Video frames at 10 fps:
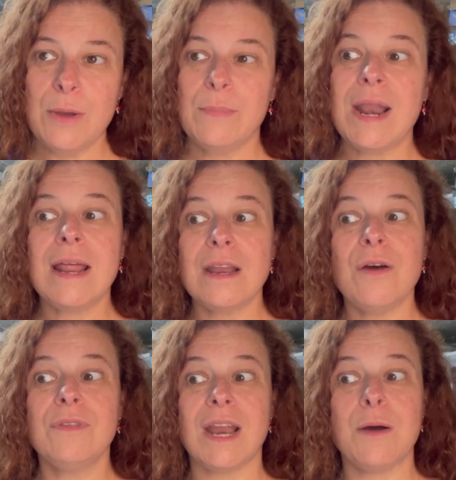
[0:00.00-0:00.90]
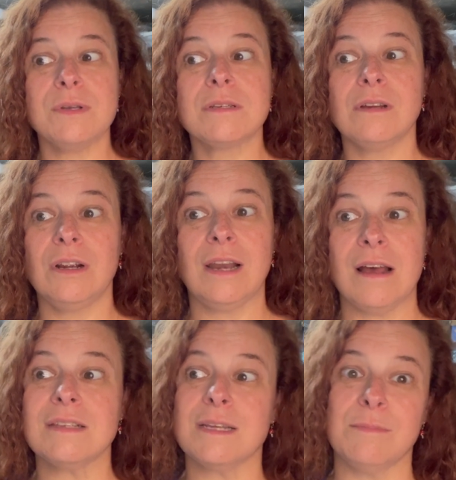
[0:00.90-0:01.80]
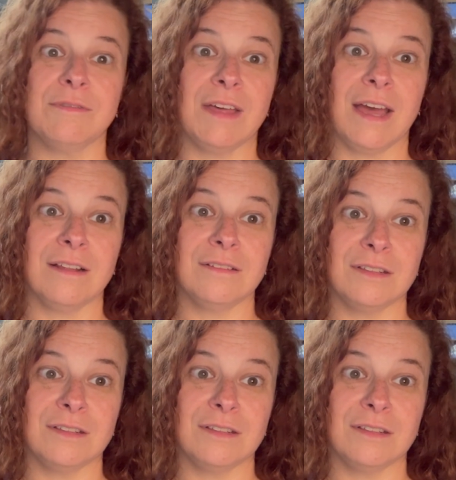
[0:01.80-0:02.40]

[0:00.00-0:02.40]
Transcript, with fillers: But I know that I was clearing out some of that